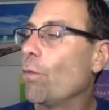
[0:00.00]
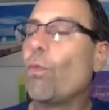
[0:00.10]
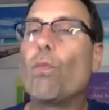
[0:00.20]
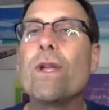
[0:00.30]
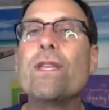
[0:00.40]

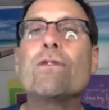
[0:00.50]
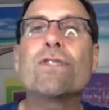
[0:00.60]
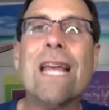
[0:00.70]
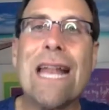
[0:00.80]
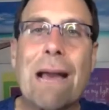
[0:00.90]
we use
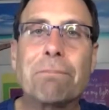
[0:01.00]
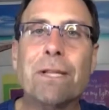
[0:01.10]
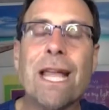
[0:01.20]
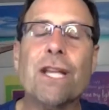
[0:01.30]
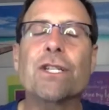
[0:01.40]
that
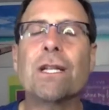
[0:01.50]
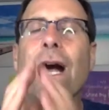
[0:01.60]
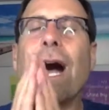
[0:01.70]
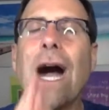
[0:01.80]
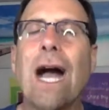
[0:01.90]
application.
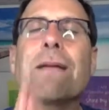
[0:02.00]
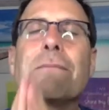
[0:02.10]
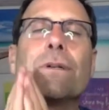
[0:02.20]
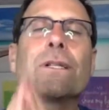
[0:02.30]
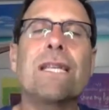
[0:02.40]
I
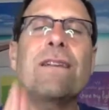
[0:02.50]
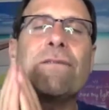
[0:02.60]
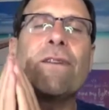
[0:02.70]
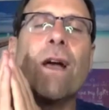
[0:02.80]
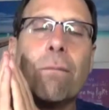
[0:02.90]

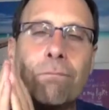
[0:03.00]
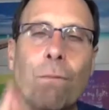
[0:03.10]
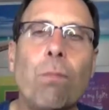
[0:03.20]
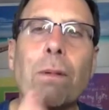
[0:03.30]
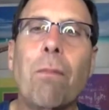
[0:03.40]
believe
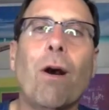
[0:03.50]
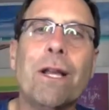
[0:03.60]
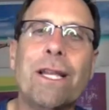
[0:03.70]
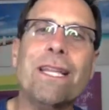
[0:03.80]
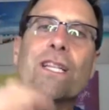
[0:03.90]
mobile
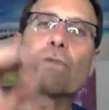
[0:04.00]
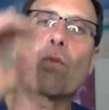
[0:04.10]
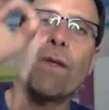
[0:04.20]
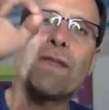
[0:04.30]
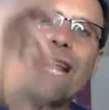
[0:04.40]
marketing is
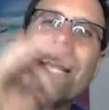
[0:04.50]
worth 10